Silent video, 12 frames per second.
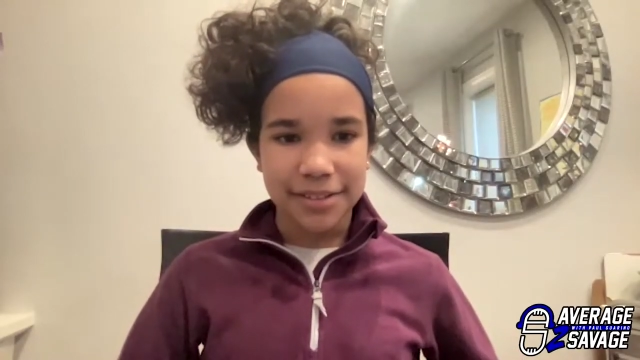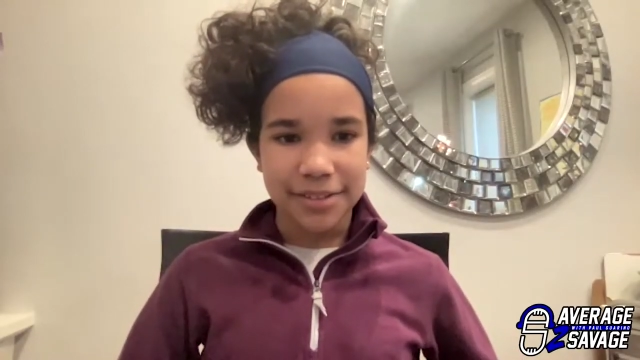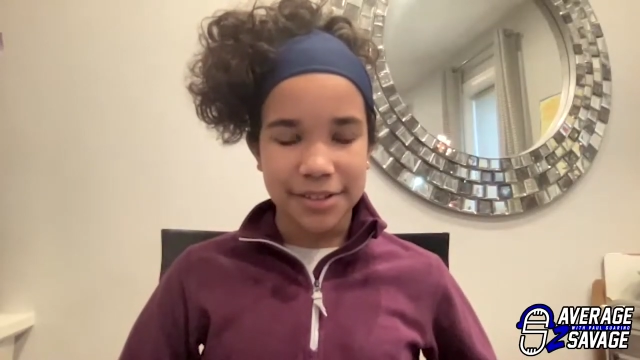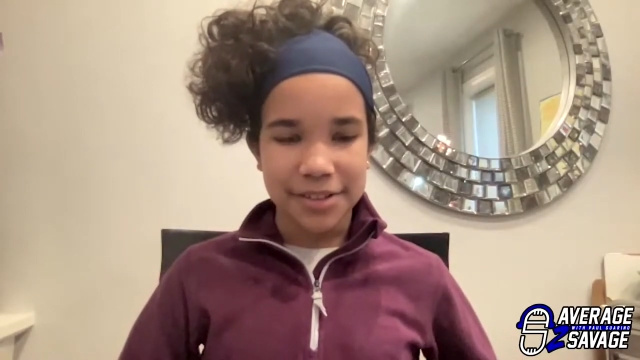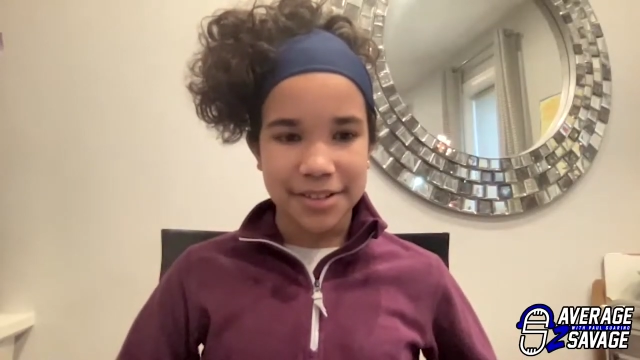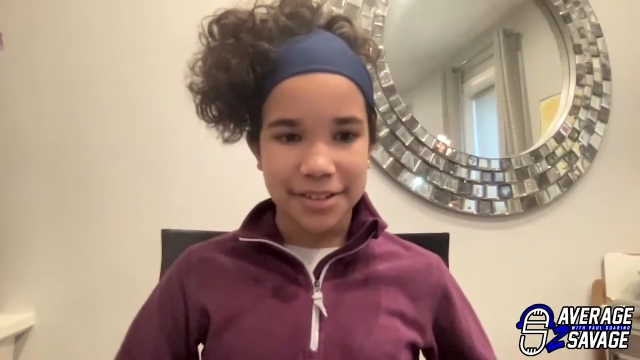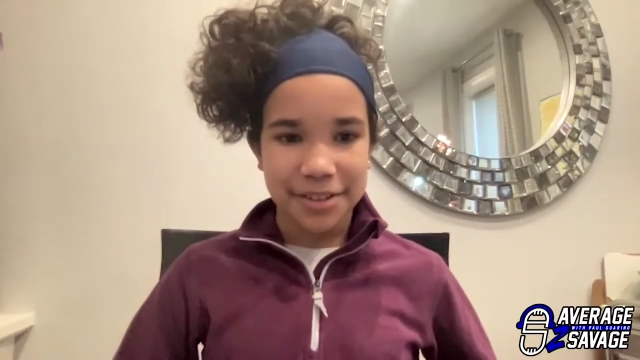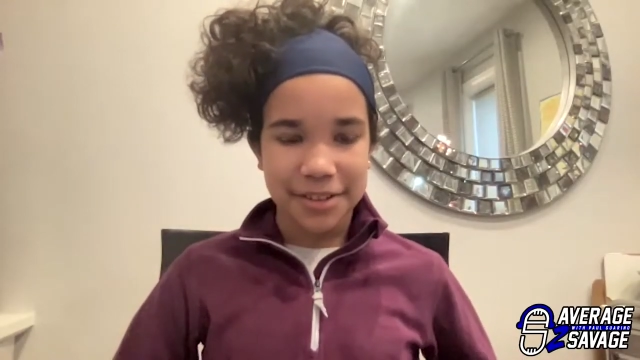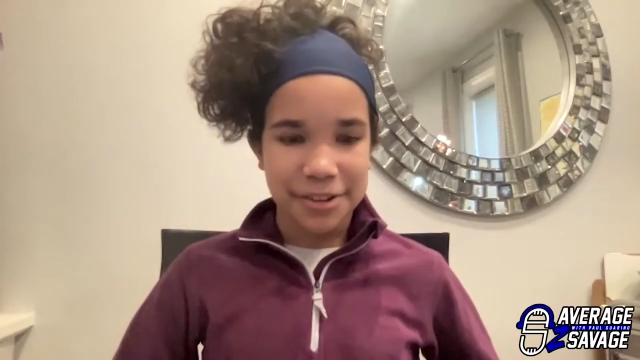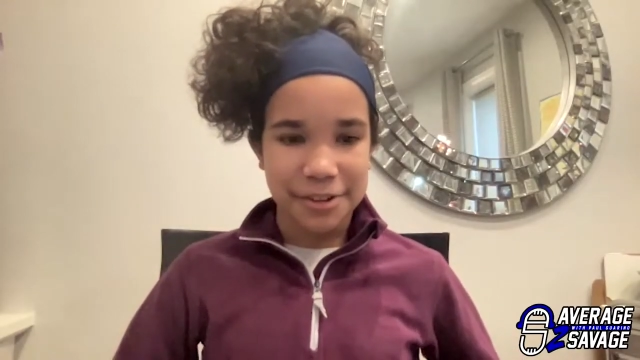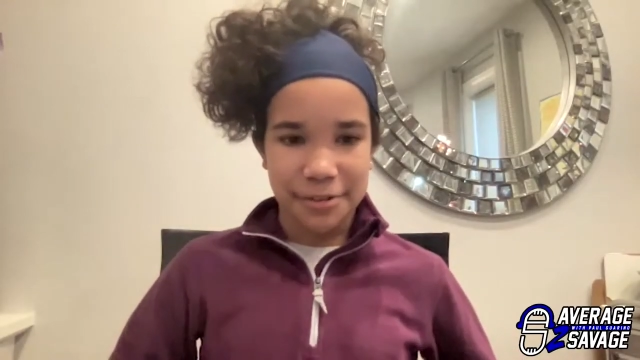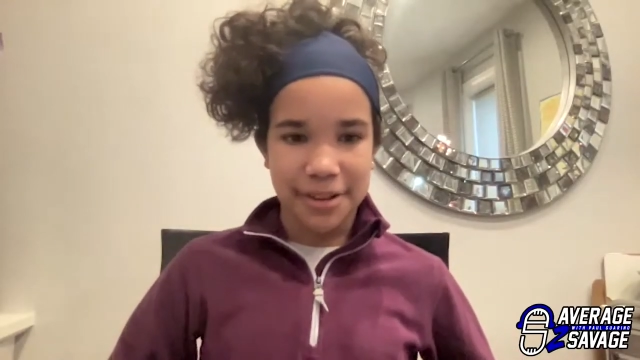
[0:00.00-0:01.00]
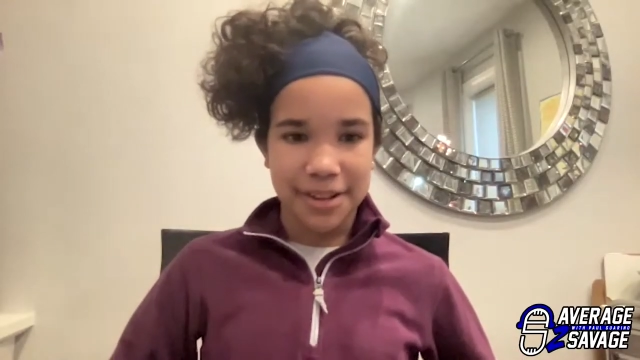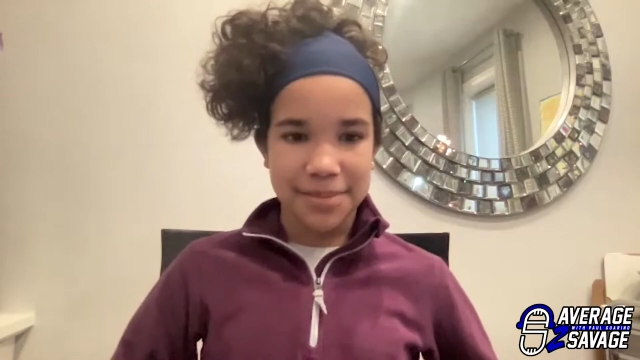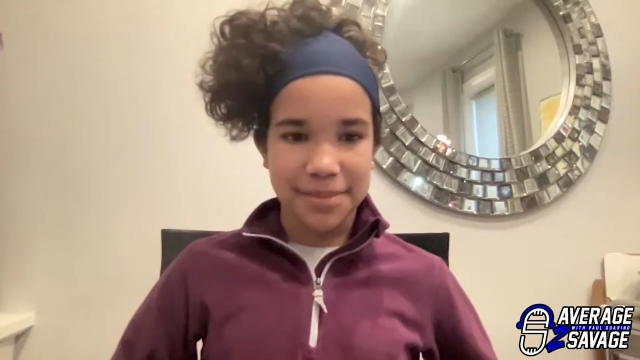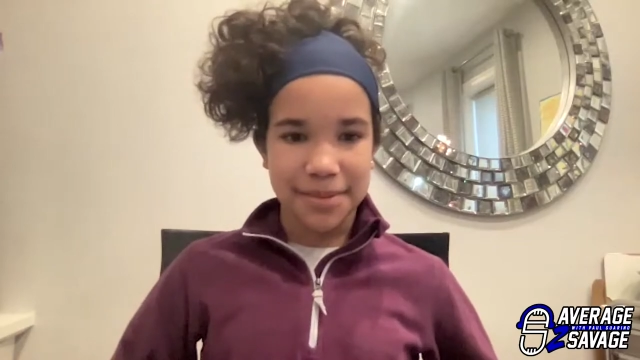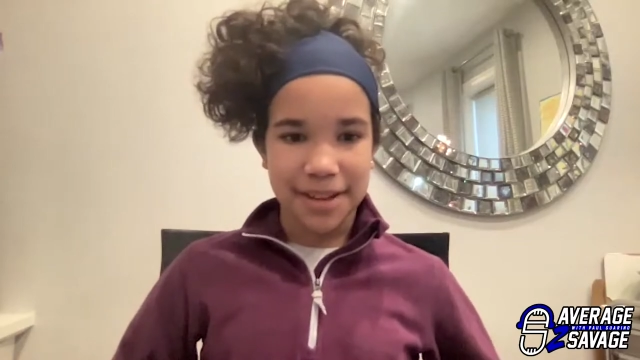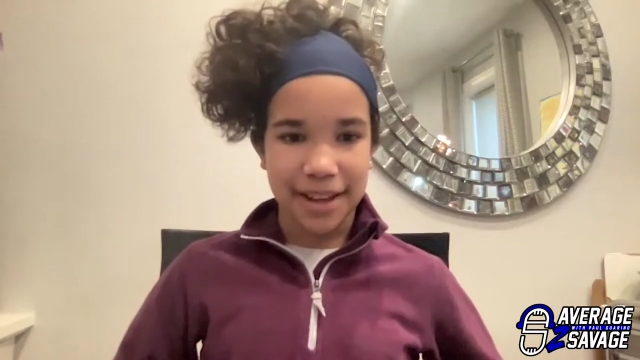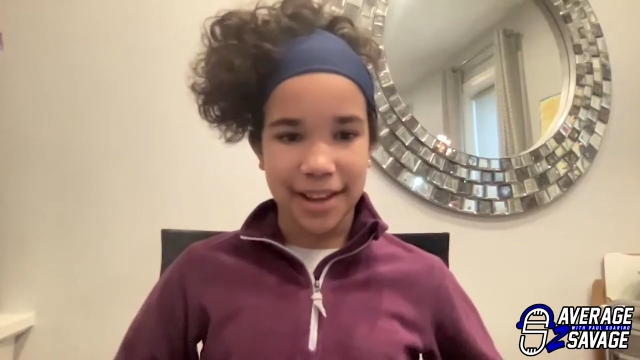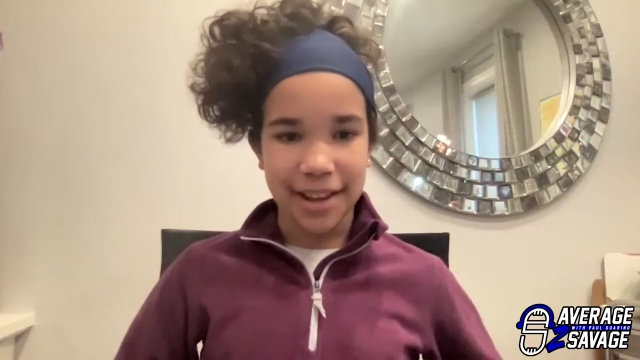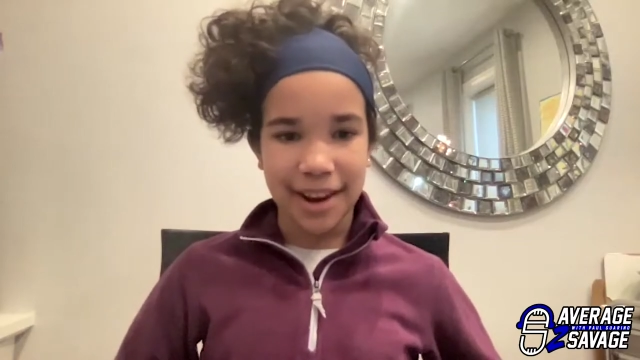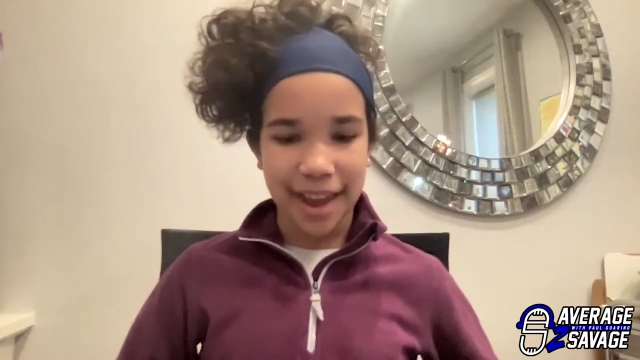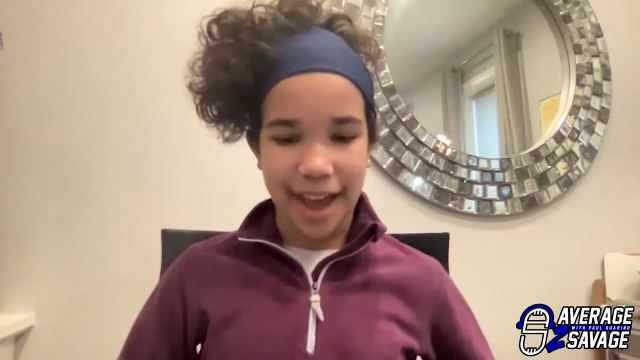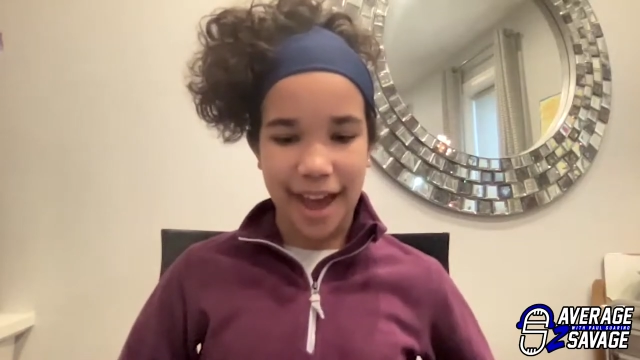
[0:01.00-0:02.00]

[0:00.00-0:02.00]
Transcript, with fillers: just curious kid,